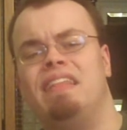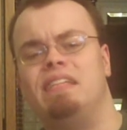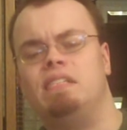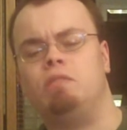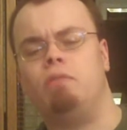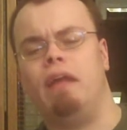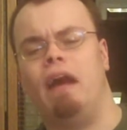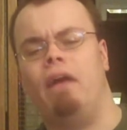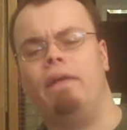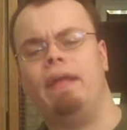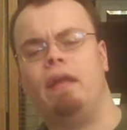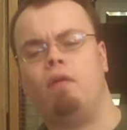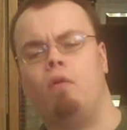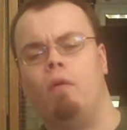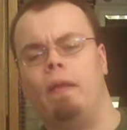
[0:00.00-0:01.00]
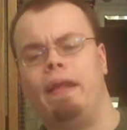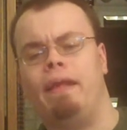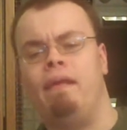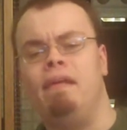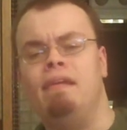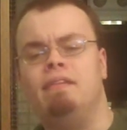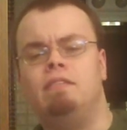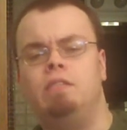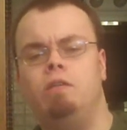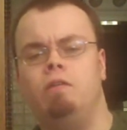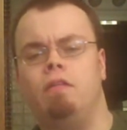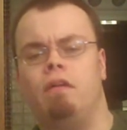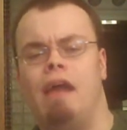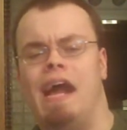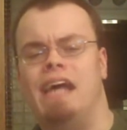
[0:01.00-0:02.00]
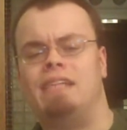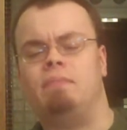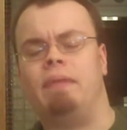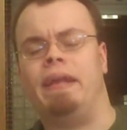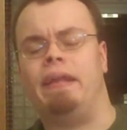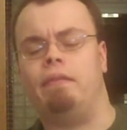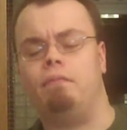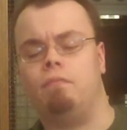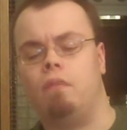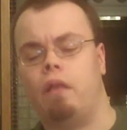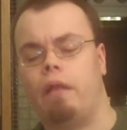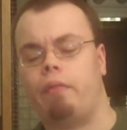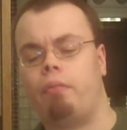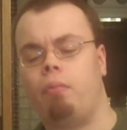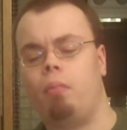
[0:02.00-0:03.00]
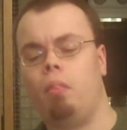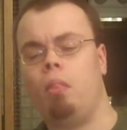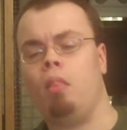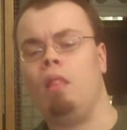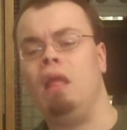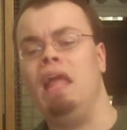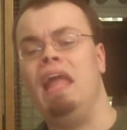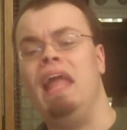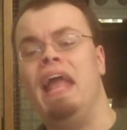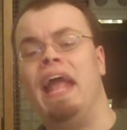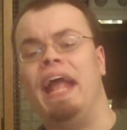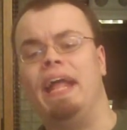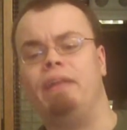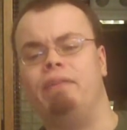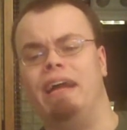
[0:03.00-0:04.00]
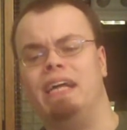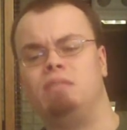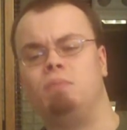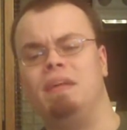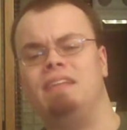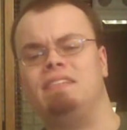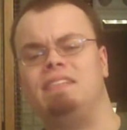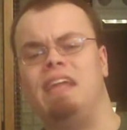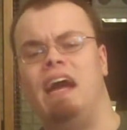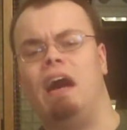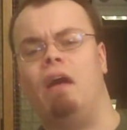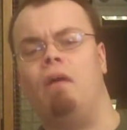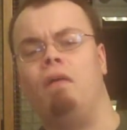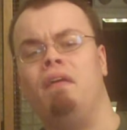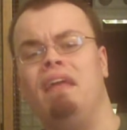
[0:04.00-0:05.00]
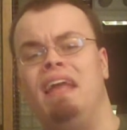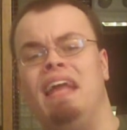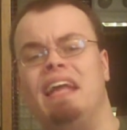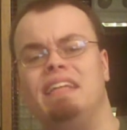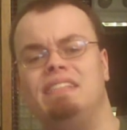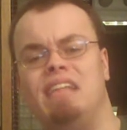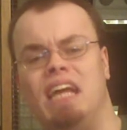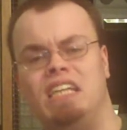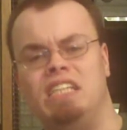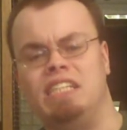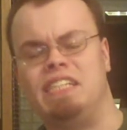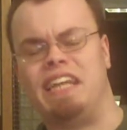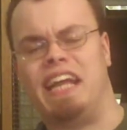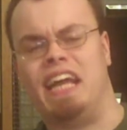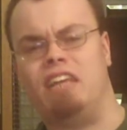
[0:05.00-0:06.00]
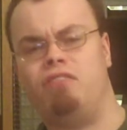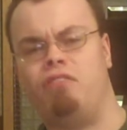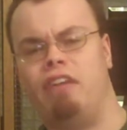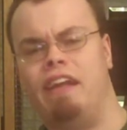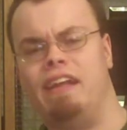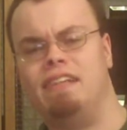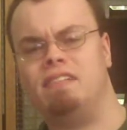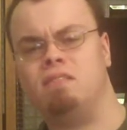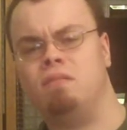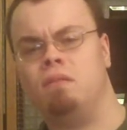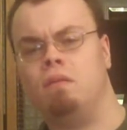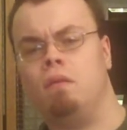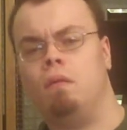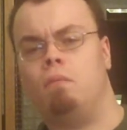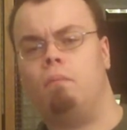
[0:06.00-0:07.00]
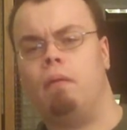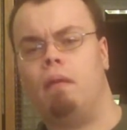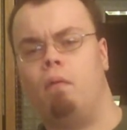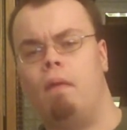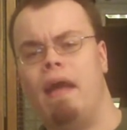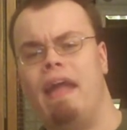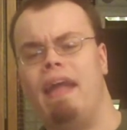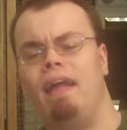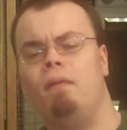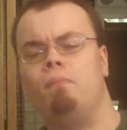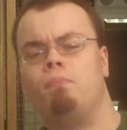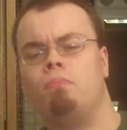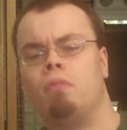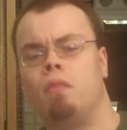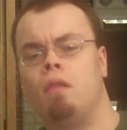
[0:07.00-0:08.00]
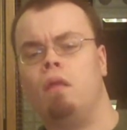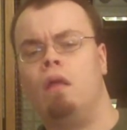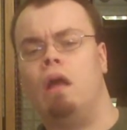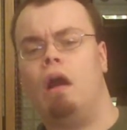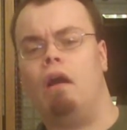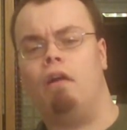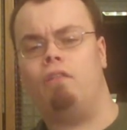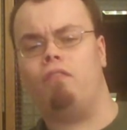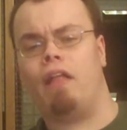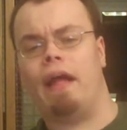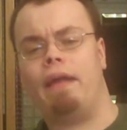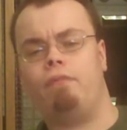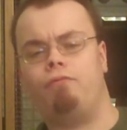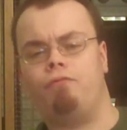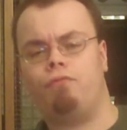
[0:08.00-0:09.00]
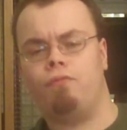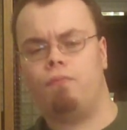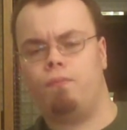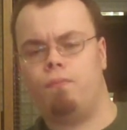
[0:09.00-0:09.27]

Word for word: this is Reality According to the Raz Man and Raz Man Style. It's not just a catchphrase, but a way of life.